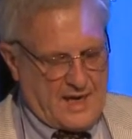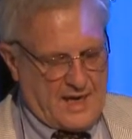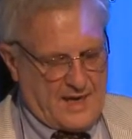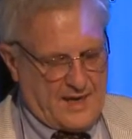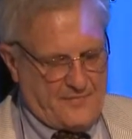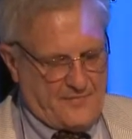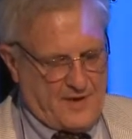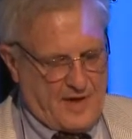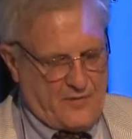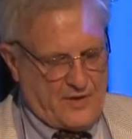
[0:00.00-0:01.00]
I
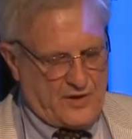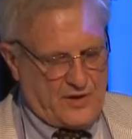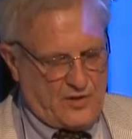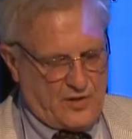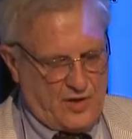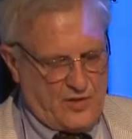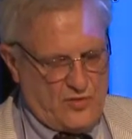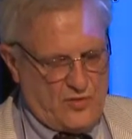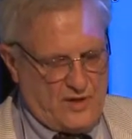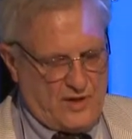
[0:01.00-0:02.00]
want to
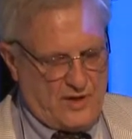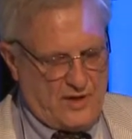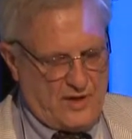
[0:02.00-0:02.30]
conclude.